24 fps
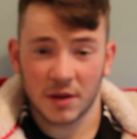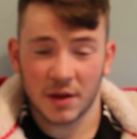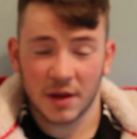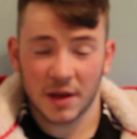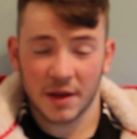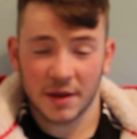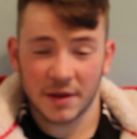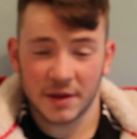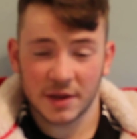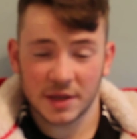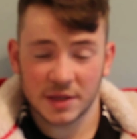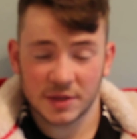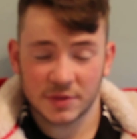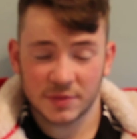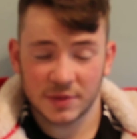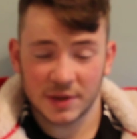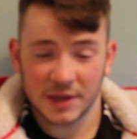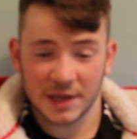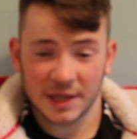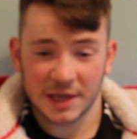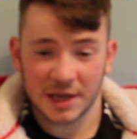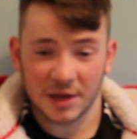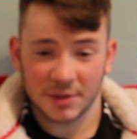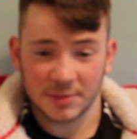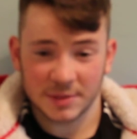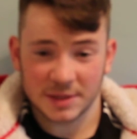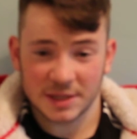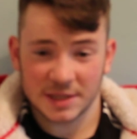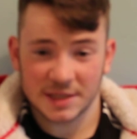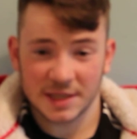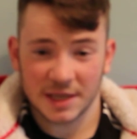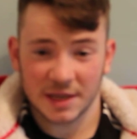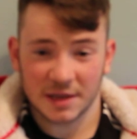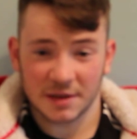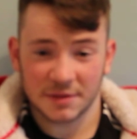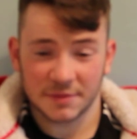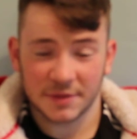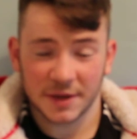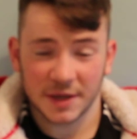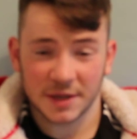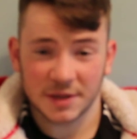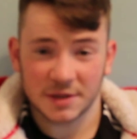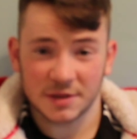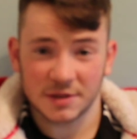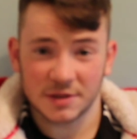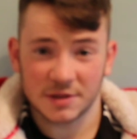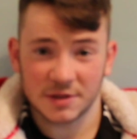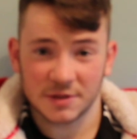it's really allowed me to take
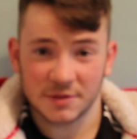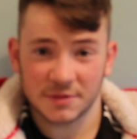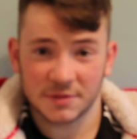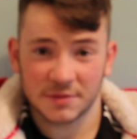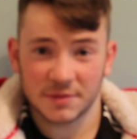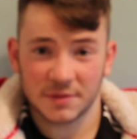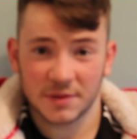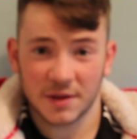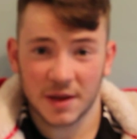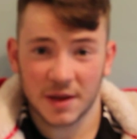advantage of